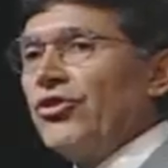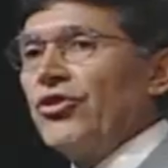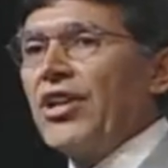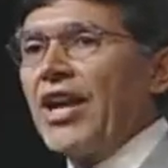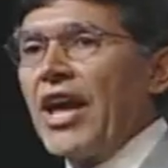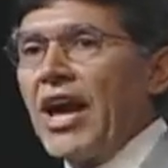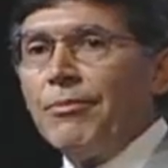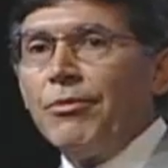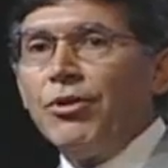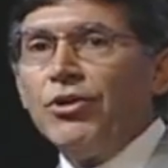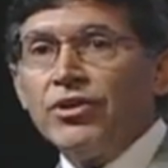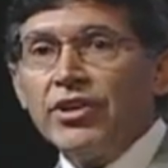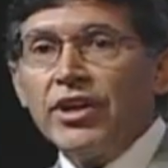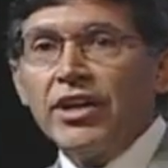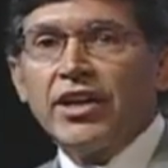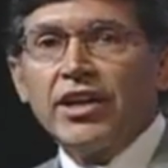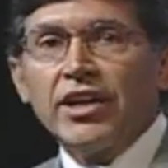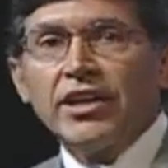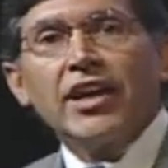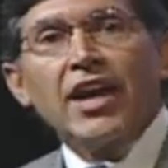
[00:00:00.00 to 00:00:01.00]
your enamel
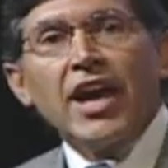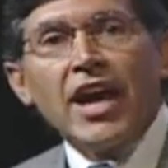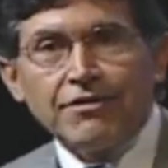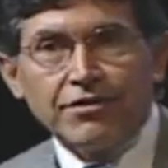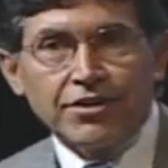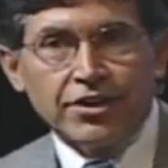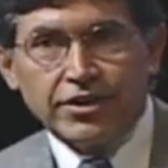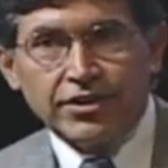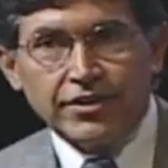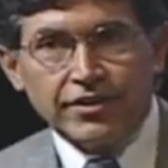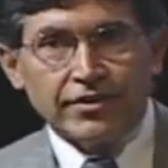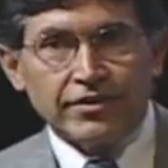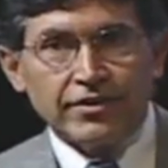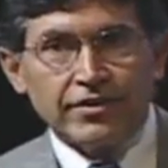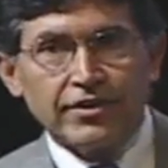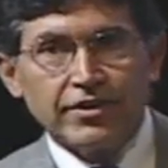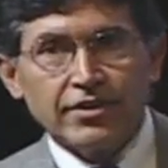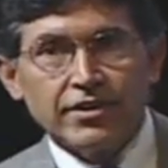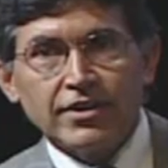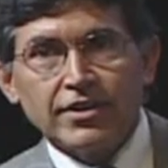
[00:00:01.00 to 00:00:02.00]
and get cavities.
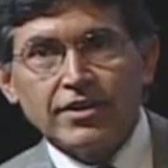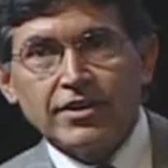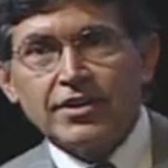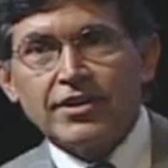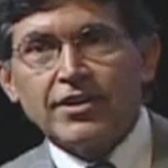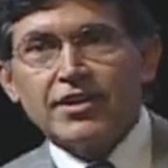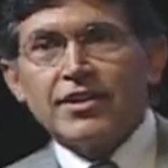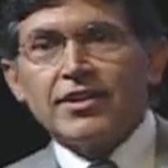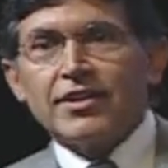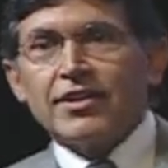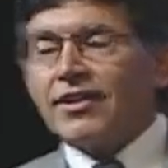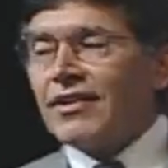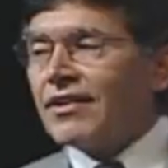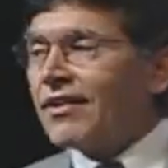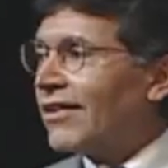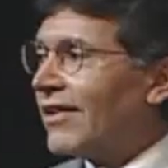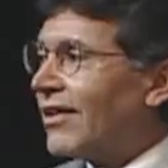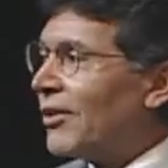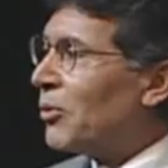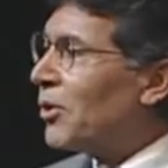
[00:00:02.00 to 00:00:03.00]

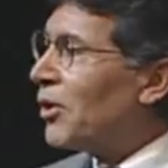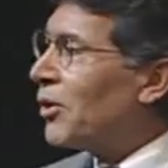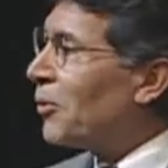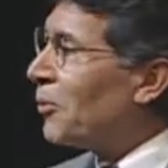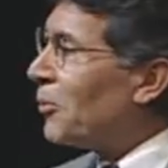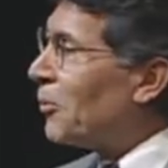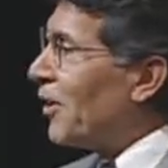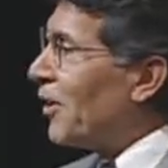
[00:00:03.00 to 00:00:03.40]
well,